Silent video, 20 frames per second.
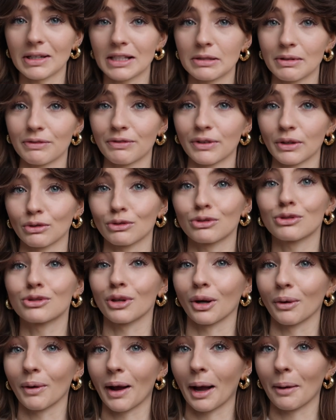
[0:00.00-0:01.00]
makes me feel
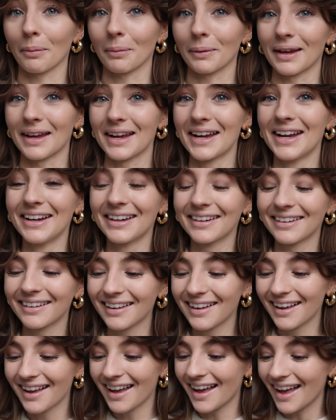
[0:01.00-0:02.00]
so happy.
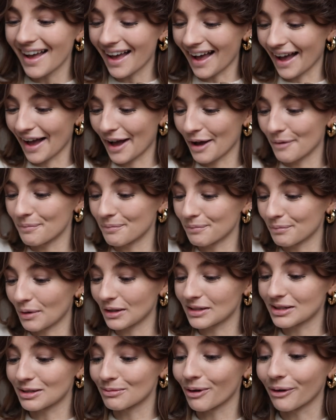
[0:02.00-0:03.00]

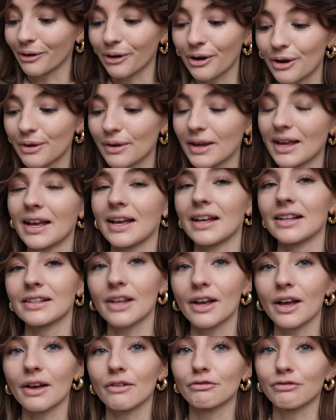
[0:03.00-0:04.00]
but tomorrow
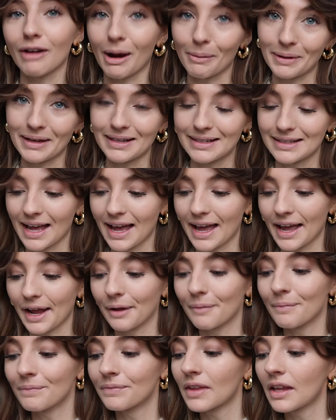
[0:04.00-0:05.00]
is wrapping
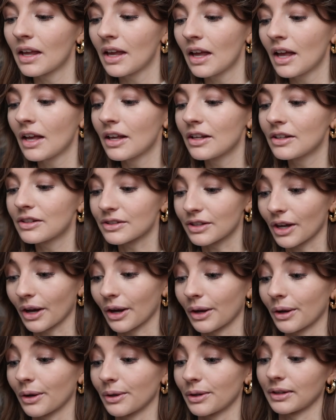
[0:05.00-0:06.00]
day,
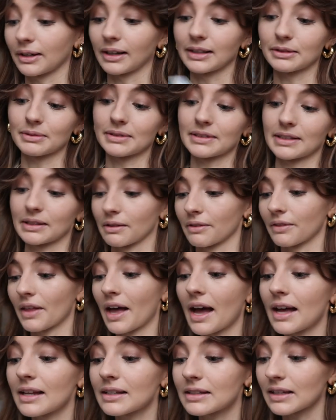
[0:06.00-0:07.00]
so you guys will see all
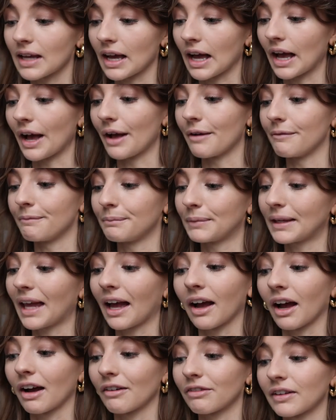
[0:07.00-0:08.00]
that. But
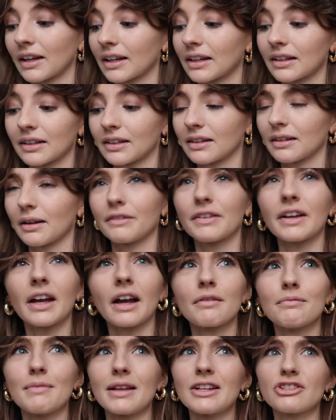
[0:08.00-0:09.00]
yeah, I think
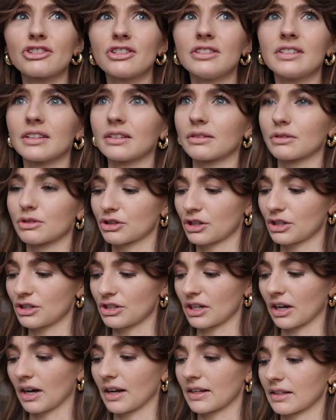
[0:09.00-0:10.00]
I mentioned it or showed
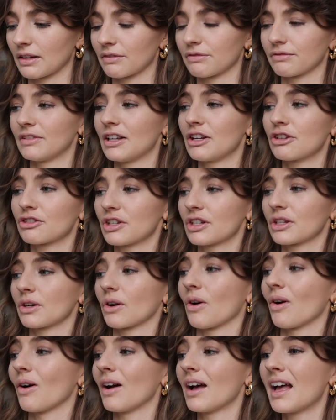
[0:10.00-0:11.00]
you guys. I've literally
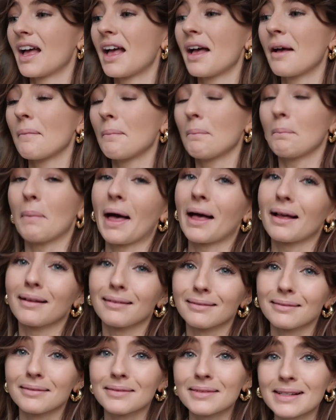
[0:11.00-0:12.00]
got
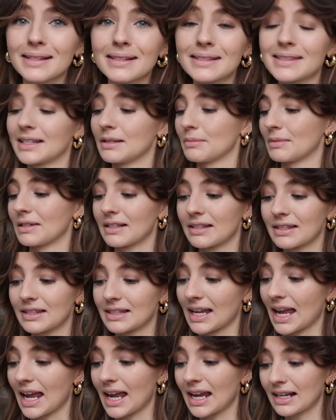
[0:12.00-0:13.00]
bells, cinnamon
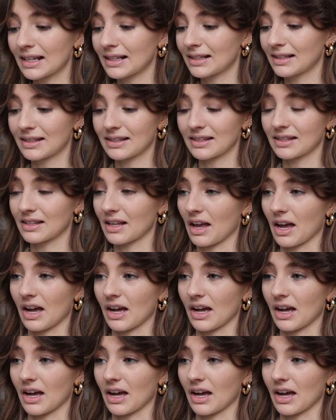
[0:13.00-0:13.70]
sticks,